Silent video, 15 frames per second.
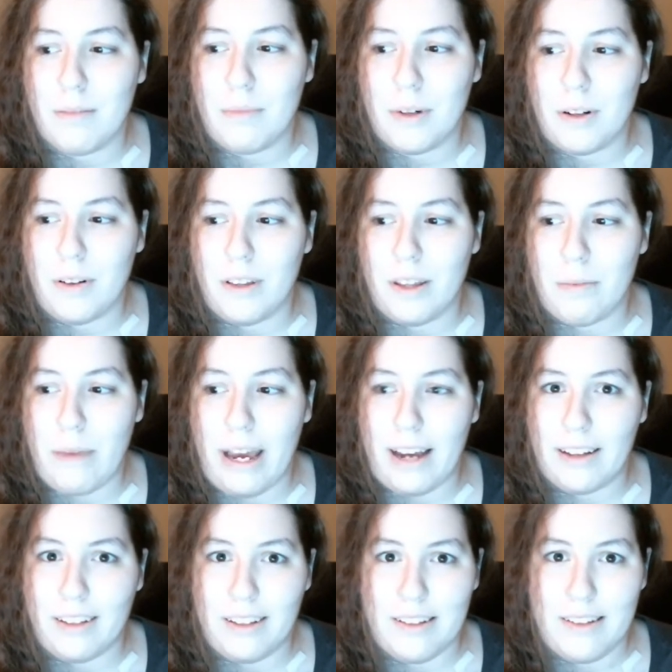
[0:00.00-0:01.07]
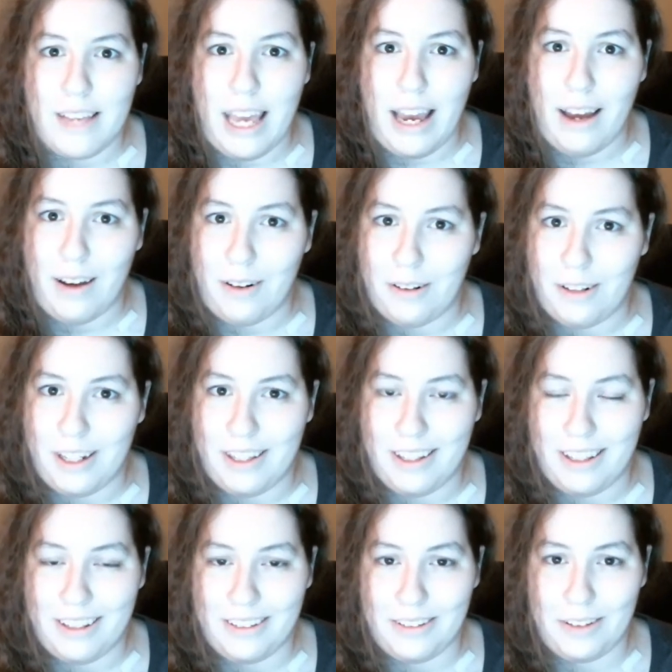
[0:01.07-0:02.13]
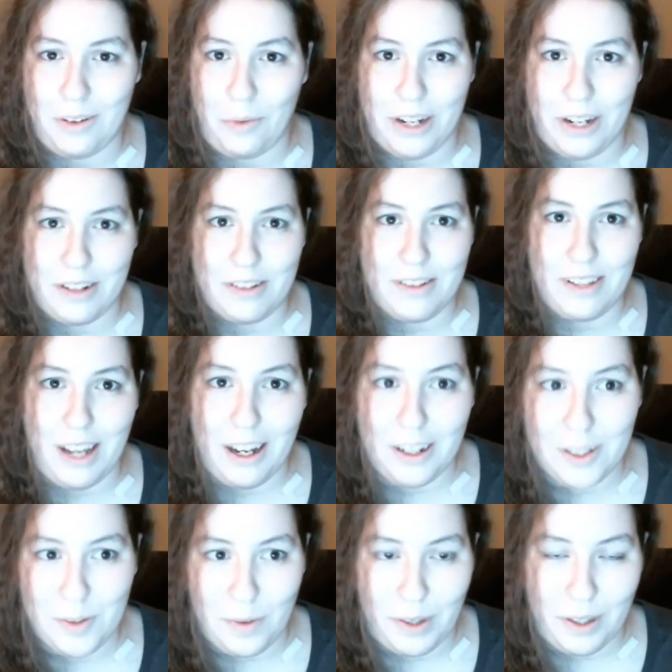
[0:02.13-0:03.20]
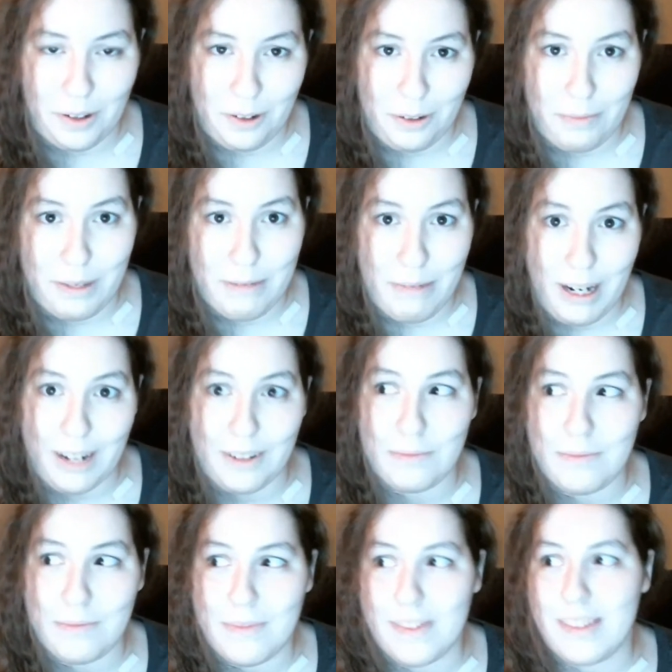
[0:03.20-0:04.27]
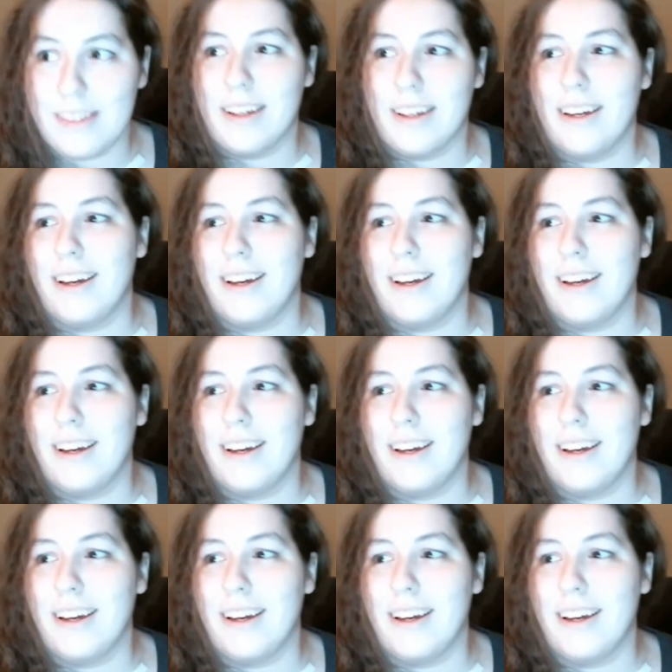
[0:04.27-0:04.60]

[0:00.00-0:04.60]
Put on the backless gown and the weird socks with the grippy bottoms.